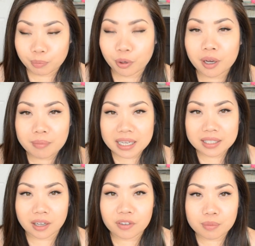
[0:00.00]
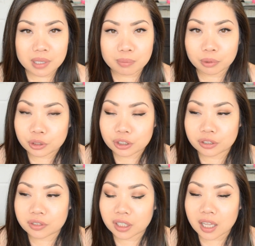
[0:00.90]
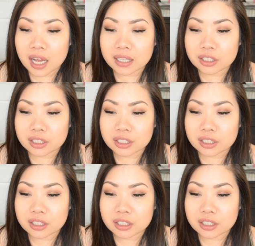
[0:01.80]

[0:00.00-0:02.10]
put myself in people's shoes a lot,